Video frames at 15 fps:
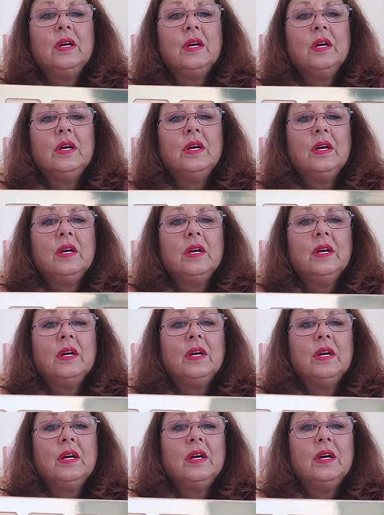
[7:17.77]

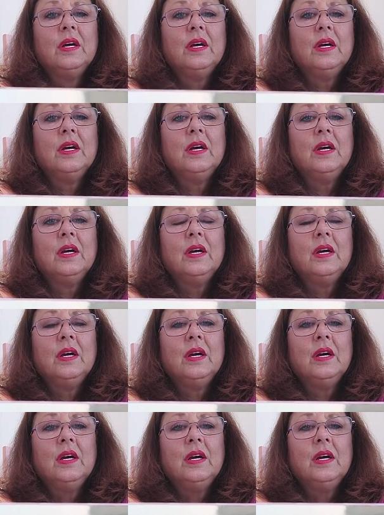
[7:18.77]
(silence)